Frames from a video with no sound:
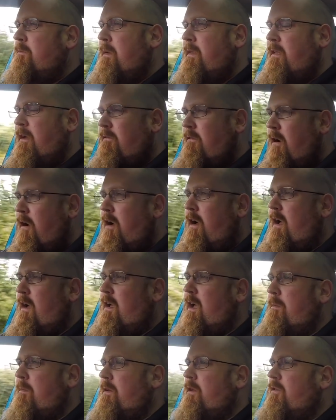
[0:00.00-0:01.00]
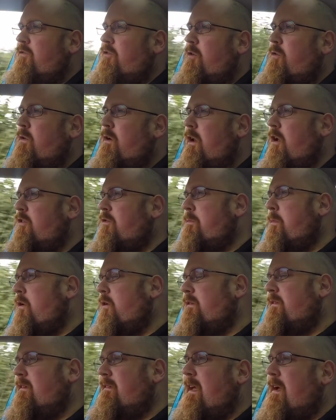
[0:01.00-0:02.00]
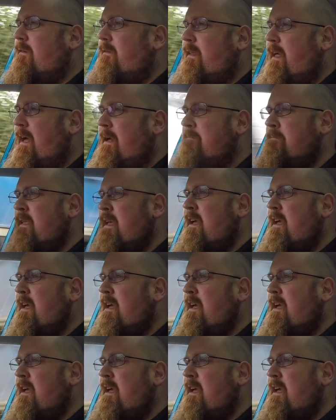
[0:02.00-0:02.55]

but there are a couple of dual clutch boxes out there